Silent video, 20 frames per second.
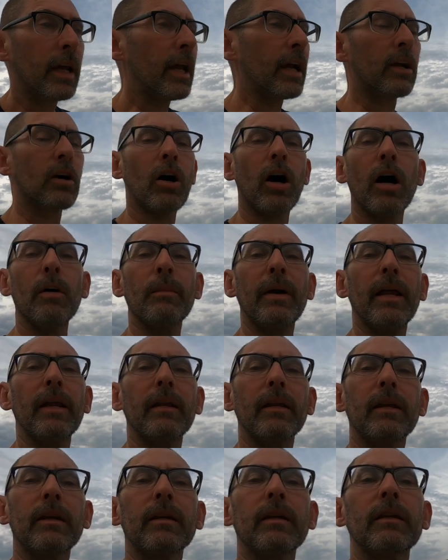and comment.
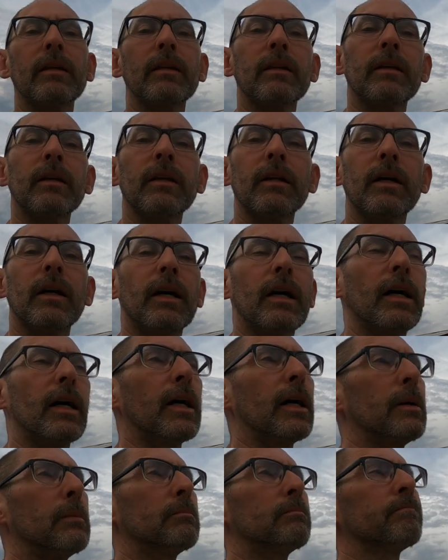
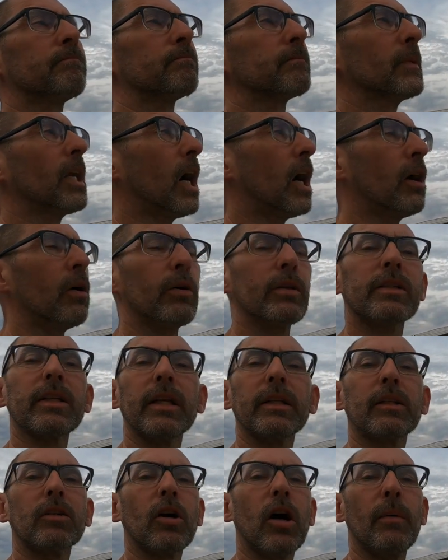Um, I always
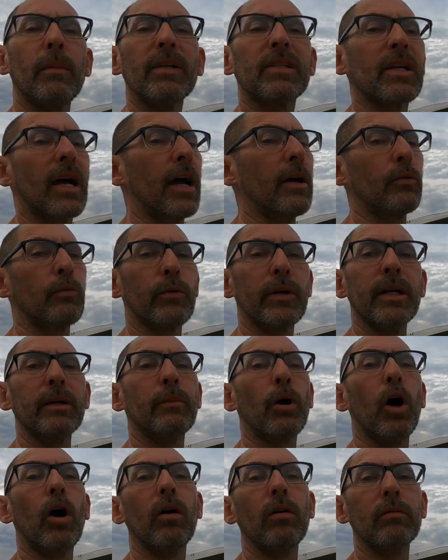like the comments. I read
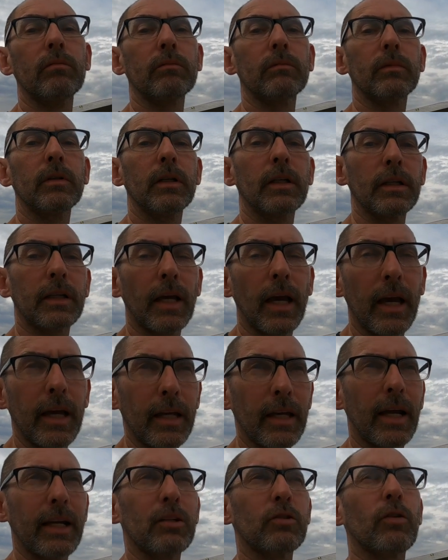them all,
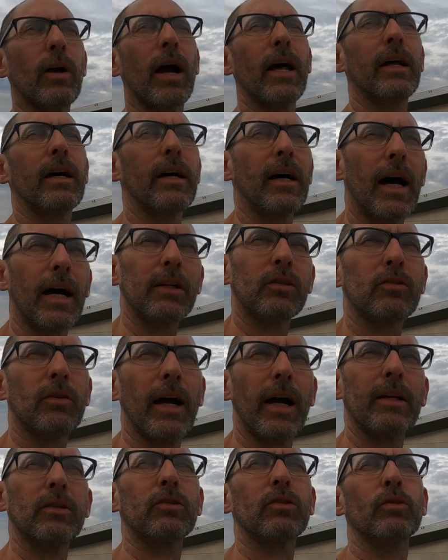okay, and I try to I
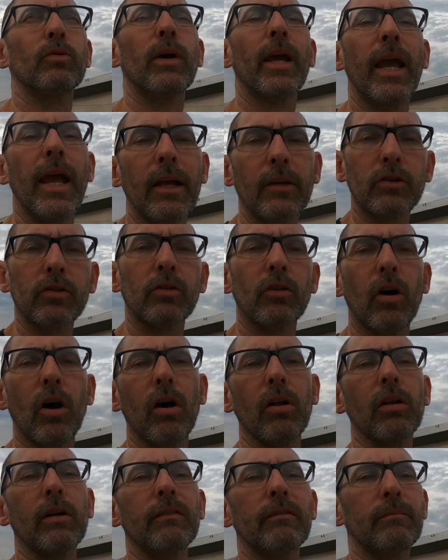try to answer
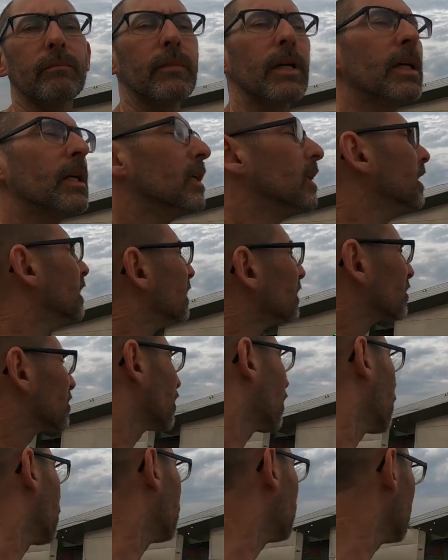all of them.
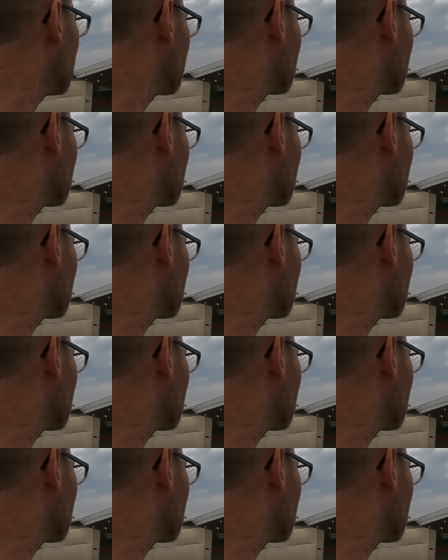So